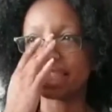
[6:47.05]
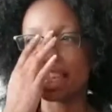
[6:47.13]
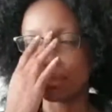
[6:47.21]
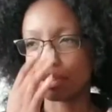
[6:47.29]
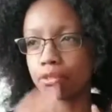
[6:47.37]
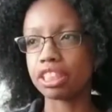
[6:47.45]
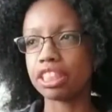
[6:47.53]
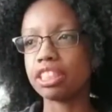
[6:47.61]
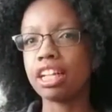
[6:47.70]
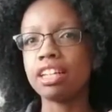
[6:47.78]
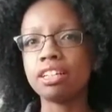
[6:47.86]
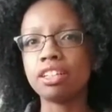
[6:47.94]
I have
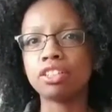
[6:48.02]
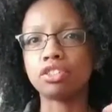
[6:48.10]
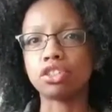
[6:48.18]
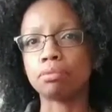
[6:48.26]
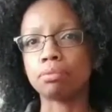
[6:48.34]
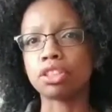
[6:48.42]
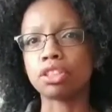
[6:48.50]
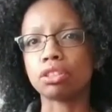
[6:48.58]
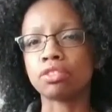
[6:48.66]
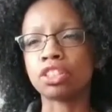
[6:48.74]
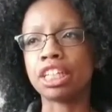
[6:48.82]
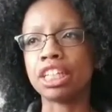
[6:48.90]
3 Zumba
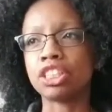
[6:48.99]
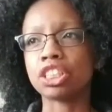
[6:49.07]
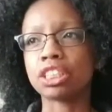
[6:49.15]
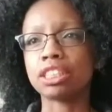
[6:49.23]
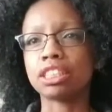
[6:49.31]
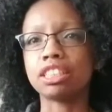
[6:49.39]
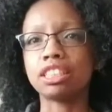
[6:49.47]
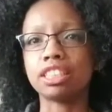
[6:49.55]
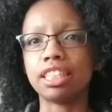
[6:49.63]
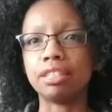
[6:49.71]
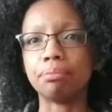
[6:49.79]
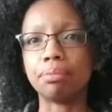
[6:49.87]
certifications
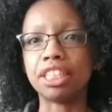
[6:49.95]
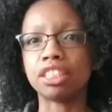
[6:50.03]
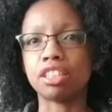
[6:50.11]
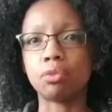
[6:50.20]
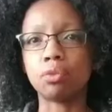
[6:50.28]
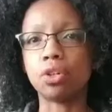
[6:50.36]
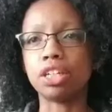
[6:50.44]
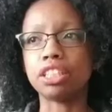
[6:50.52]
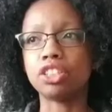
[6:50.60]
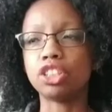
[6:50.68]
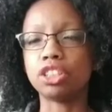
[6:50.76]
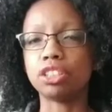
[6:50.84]
in Basic 1,
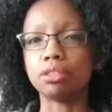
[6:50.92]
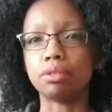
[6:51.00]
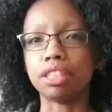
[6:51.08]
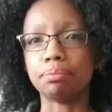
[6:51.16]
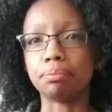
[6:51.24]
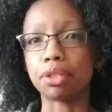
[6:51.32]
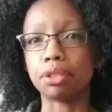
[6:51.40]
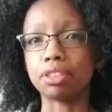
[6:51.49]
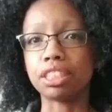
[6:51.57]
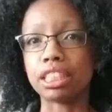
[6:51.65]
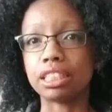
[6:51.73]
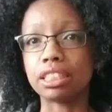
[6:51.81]
2, and Pro
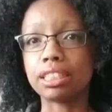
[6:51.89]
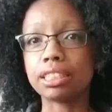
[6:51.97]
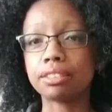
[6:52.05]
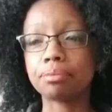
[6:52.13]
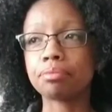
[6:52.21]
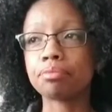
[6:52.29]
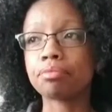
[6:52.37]
Skills.